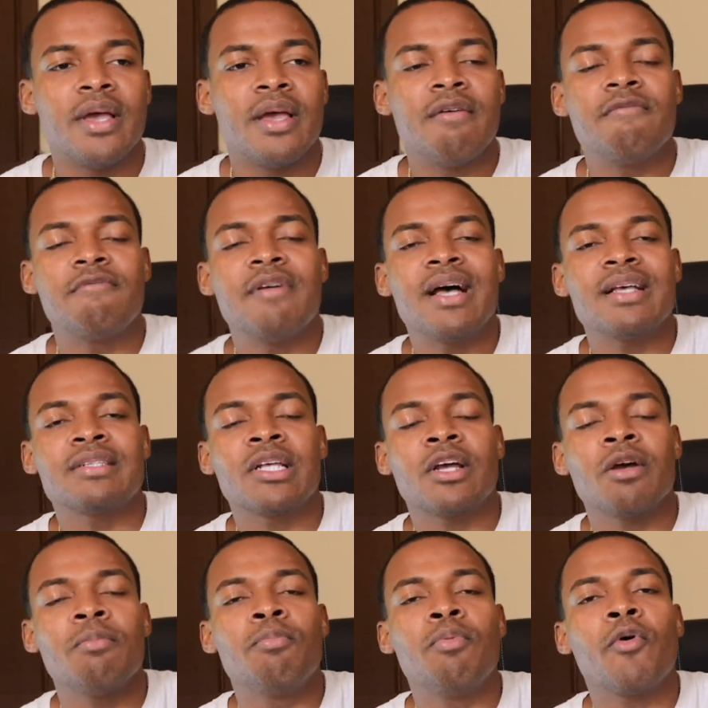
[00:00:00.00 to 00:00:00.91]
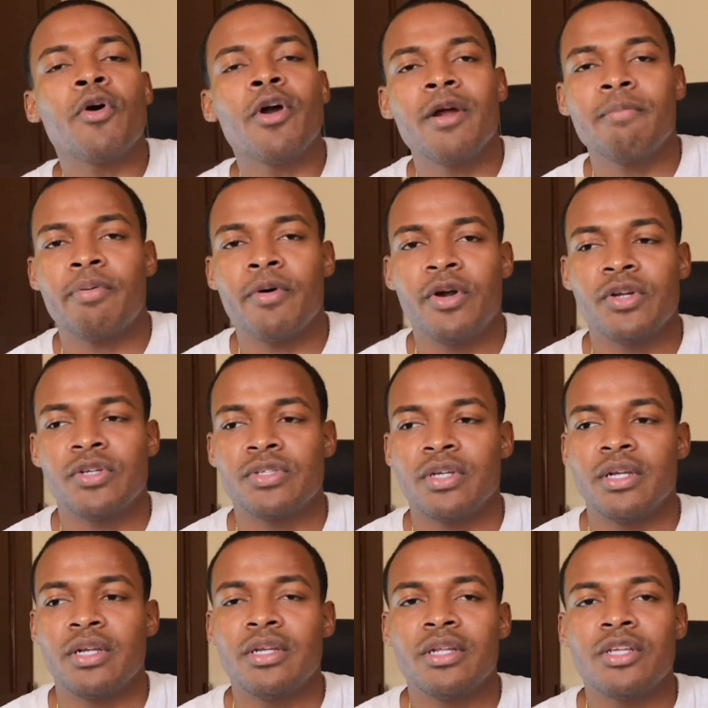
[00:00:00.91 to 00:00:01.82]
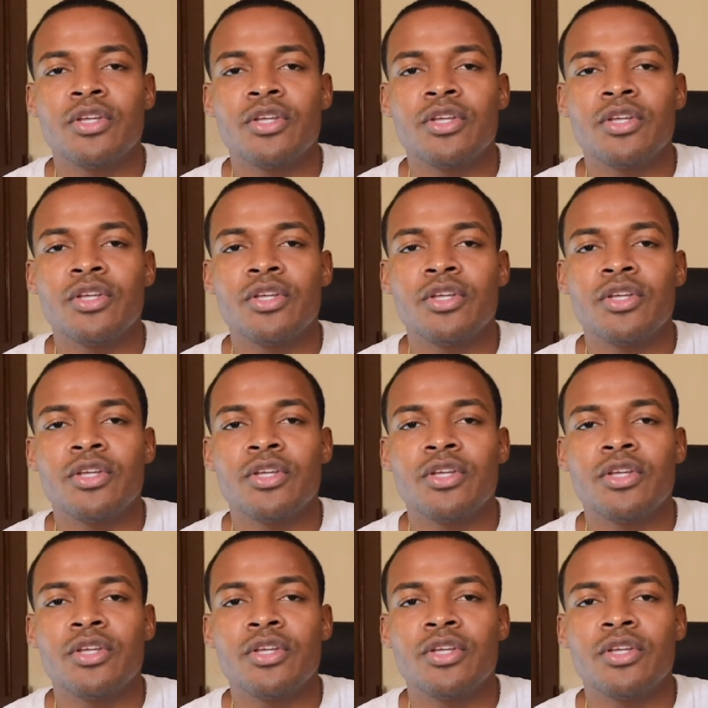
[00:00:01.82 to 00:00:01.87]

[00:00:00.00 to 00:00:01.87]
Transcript: invest like a boring person,